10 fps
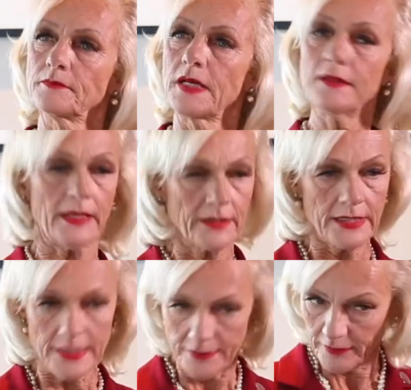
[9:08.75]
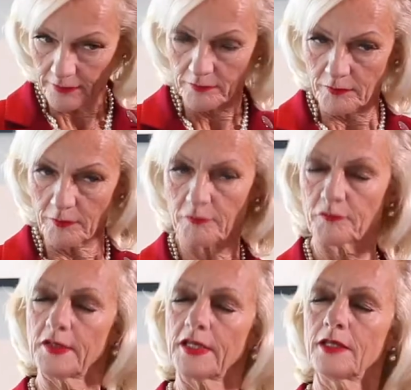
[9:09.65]
And then they need that
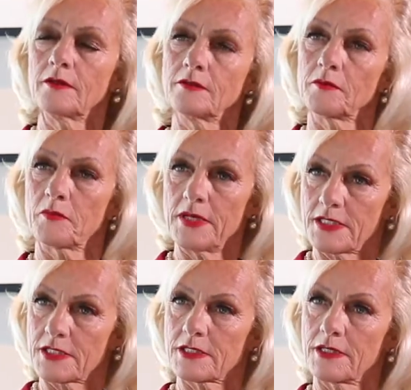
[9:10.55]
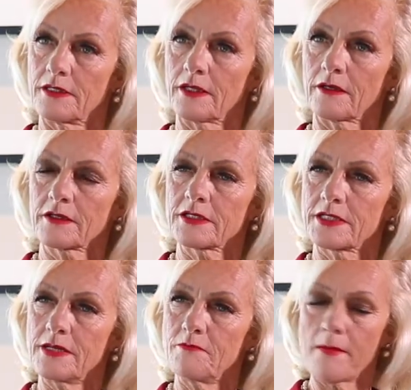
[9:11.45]
fitting piece, that other
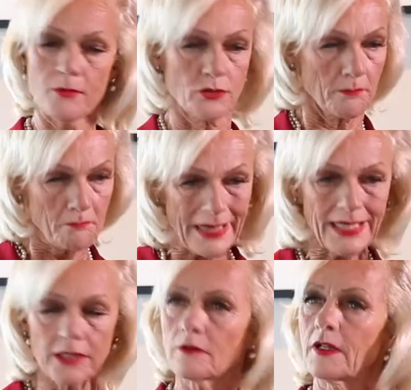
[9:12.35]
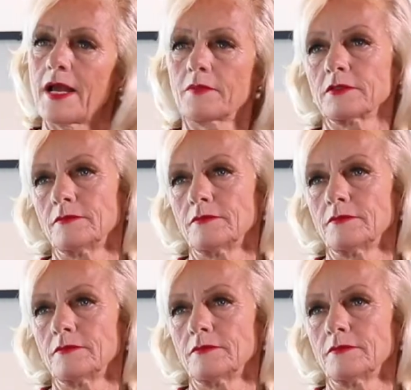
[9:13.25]
team member to make it all happen.